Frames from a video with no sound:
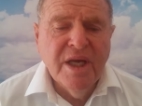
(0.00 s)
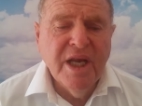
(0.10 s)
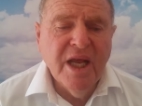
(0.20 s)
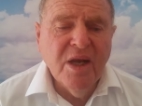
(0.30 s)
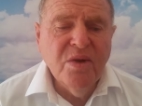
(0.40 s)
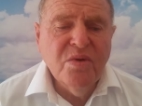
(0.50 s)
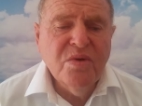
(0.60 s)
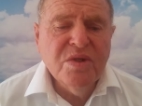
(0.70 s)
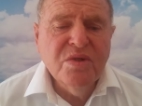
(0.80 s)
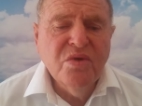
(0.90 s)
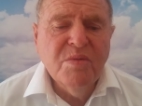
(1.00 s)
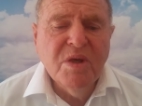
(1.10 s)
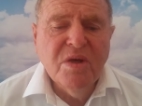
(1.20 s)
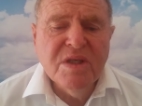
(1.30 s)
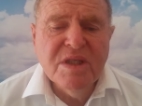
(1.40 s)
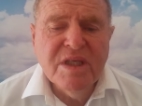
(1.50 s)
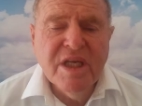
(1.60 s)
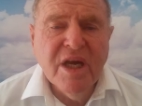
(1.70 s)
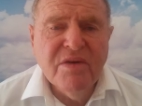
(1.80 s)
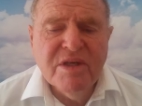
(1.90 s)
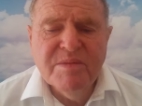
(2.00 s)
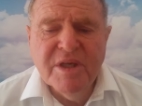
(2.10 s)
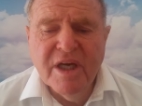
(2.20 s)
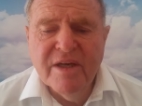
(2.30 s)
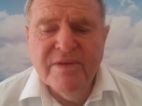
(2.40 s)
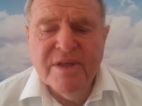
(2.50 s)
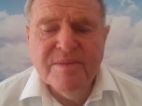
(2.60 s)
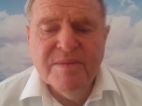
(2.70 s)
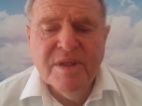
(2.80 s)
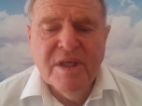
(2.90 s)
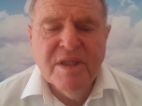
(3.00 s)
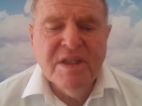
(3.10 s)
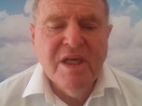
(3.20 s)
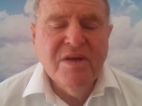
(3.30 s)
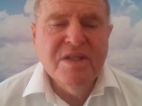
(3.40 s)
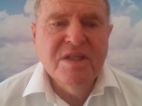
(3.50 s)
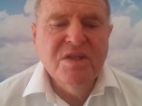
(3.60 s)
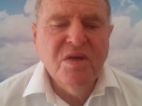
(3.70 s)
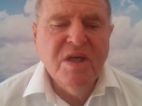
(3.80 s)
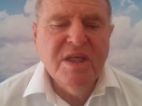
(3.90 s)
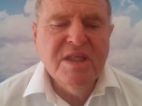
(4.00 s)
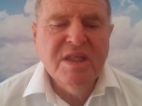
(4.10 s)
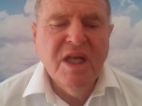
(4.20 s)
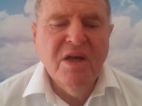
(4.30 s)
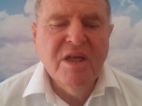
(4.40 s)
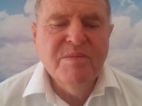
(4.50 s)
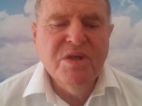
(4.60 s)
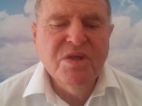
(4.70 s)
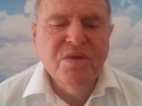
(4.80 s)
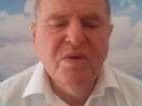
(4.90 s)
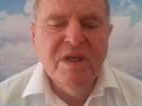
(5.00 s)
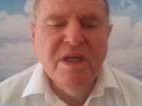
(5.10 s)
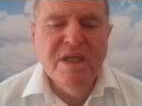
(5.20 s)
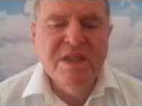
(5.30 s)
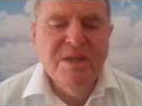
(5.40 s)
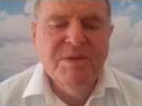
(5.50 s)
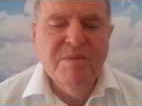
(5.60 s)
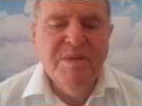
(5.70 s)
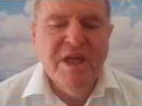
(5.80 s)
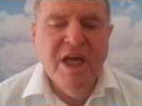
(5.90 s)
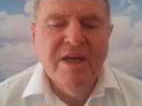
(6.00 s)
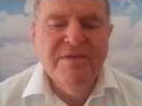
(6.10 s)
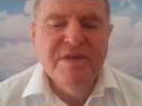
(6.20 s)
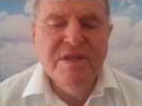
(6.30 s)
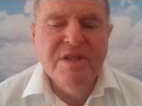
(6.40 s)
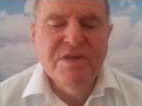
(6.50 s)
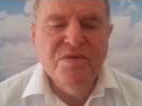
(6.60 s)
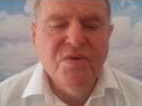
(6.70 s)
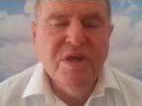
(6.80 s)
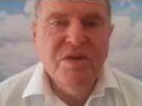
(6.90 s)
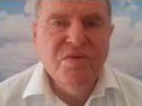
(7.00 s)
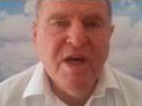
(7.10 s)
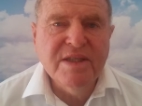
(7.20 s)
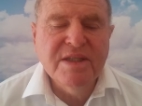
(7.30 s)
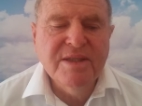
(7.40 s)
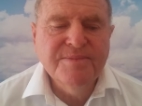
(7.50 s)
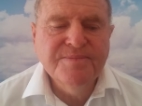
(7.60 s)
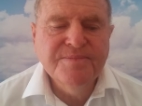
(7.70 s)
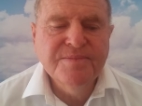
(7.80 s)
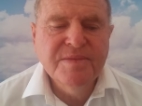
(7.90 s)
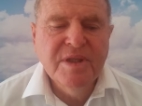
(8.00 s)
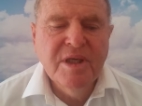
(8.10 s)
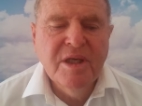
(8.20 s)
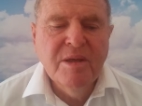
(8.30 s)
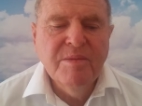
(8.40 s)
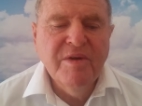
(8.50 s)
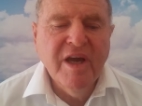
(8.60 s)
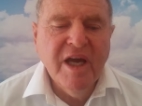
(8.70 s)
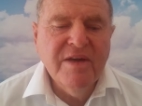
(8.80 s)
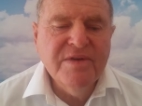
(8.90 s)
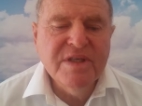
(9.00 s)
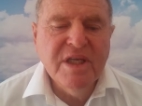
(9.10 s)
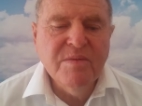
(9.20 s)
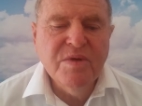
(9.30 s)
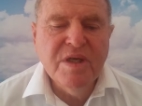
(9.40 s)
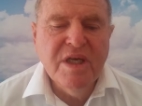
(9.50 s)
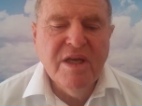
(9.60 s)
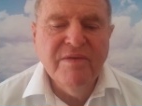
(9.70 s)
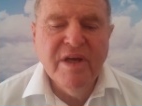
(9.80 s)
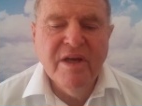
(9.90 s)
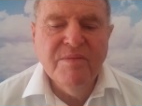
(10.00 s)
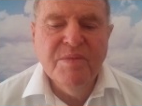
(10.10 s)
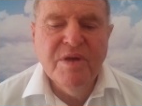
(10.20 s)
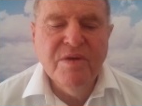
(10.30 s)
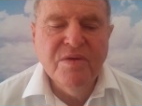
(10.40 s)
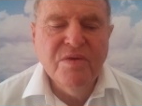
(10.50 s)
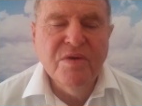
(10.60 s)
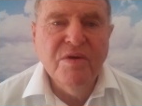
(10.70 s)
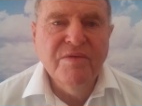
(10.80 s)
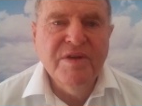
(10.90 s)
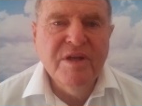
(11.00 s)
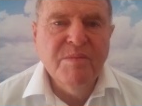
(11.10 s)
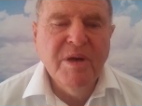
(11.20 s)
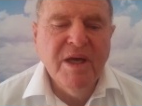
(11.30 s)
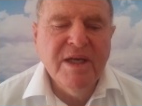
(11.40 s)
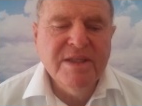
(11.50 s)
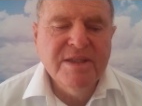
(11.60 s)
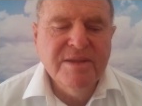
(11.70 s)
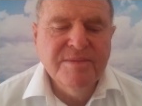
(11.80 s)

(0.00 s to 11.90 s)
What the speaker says: Now, laws normalise and encourage behaviour, so our society slowly but surely accepted behaviours destroying trust, behaviours that would never have been thought of in the past.